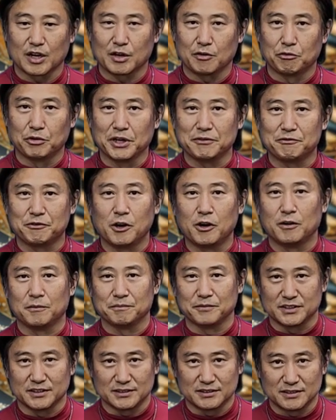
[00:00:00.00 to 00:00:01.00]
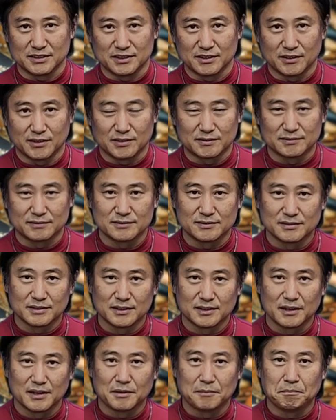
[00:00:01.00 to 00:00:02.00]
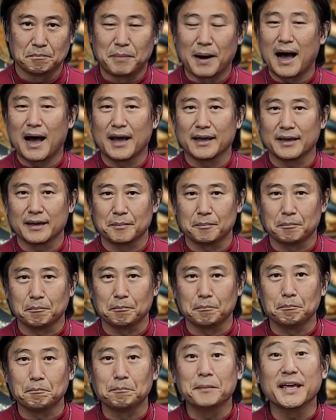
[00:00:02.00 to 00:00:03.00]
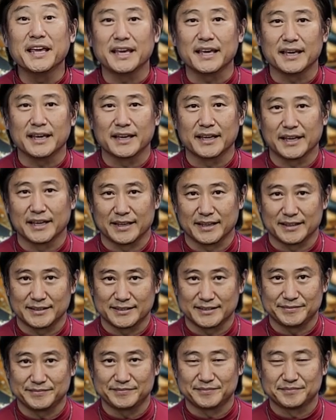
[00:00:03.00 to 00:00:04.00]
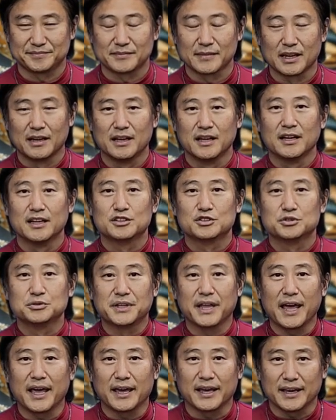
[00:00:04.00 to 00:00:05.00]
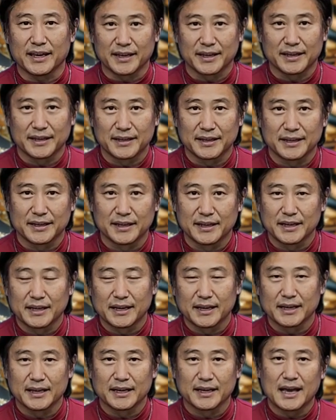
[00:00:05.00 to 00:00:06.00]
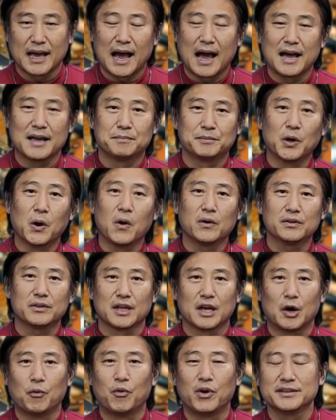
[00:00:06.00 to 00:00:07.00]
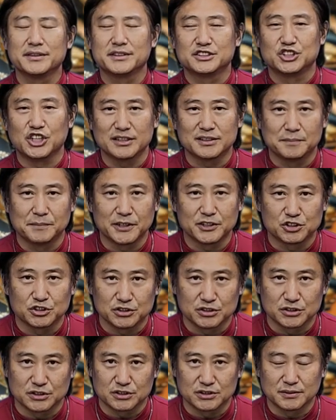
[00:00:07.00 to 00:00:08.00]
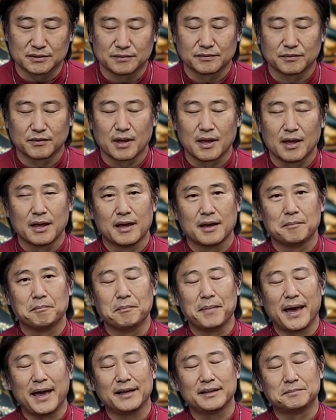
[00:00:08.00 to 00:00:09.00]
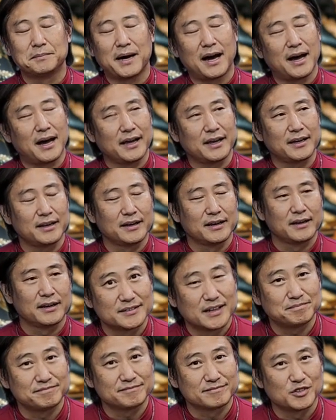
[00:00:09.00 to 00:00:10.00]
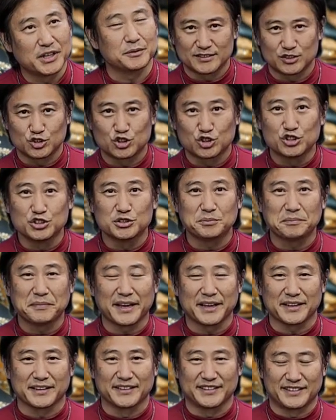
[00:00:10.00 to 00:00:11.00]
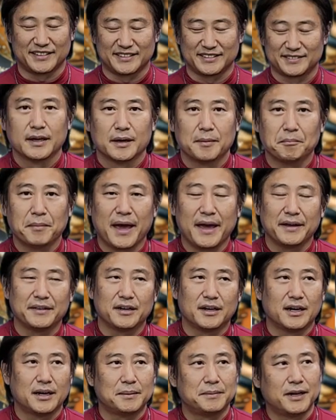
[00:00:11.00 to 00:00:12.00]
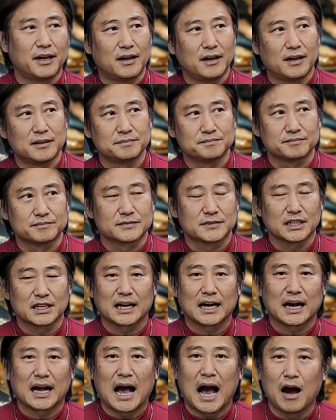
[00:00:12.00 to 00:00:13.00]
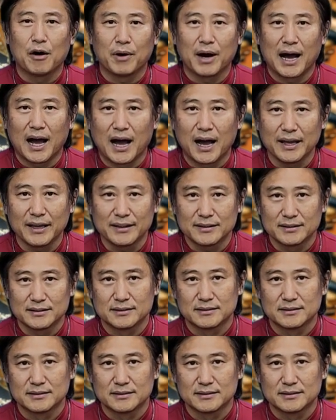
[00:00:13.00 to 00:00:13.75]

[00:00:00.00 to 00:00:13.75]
reformed, you know, by me. Today, I brought one gentleman shoes made by shoemaker, made of uh, cowhide.